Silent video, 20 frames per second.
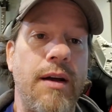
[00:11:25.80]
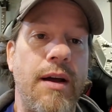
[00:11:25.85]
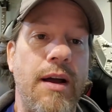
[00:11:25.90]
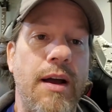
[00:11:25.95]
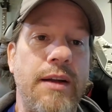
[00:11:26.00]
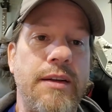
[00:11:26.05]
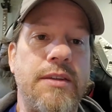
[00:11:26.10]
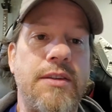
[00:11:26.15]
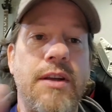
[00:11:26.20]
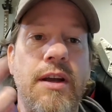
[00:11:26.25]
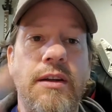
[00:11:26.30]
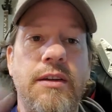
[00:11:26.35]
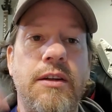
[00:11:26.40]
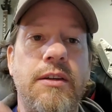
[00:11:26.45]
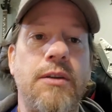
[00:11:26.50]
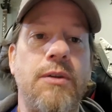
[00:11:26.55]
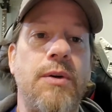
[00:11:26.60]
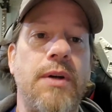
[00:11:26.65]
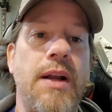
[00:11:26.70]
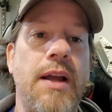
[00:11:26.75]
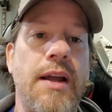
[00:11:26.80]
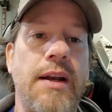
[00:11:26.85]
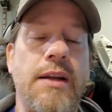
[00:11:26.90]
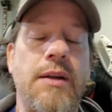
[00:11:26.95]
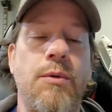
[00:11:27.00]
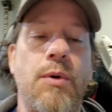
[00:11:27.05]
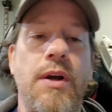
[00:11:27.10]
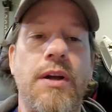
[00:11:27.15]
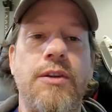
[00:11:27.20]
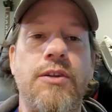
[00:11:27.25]
I decided to do it
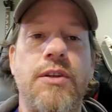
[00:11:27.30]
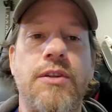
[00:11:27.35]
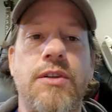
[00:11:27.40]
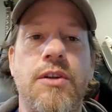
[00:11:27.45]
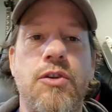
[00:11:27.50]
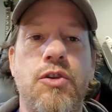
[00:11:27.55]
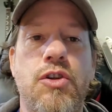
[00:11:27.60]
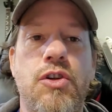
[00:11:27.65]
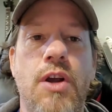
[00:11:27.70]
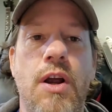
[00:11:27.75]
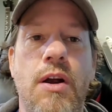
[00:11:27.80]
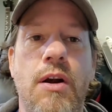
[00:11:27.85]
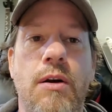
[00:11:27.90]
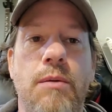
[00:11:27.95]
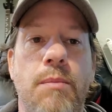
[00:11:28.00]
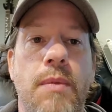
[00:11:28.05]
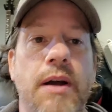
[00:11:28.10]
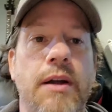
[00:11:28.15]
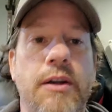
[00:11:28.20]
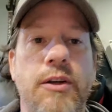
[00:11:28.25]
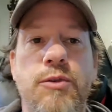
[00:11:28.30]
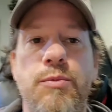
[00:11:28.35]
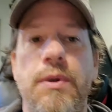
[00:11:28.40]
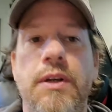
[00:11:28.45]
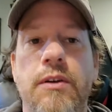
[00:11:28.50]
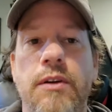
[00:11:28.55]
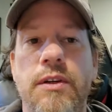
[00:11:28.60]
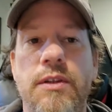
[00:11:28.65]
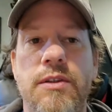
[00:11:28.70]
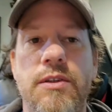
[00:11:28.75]
anyway, just to share my
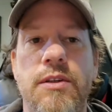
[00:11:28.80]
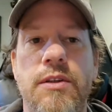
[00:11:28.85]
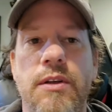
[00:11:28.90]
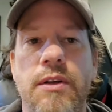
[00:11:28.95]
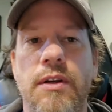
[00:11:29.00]
experience,